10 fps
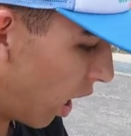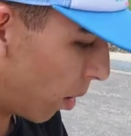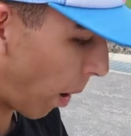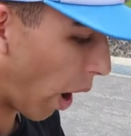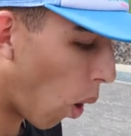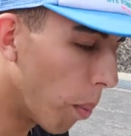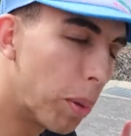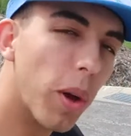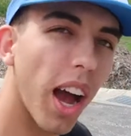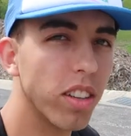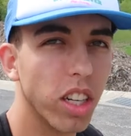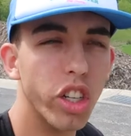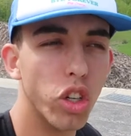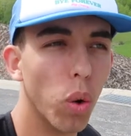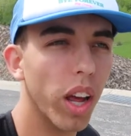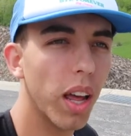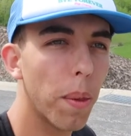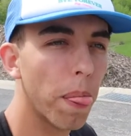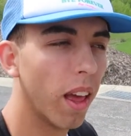Um, I hope you guys enjoy it.